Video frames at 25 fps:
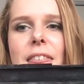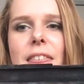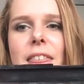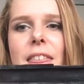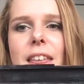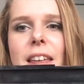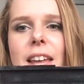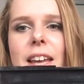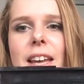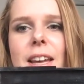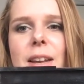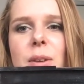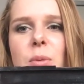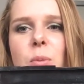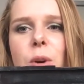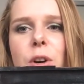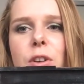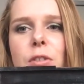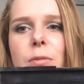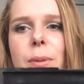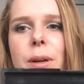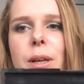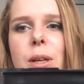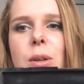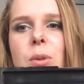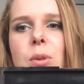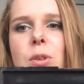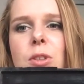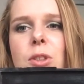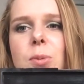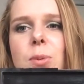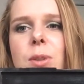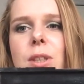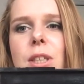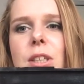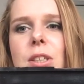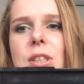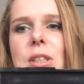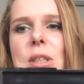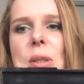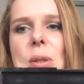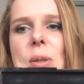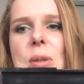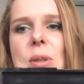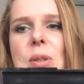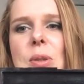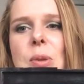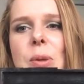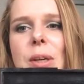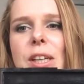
Then one of my goals was also to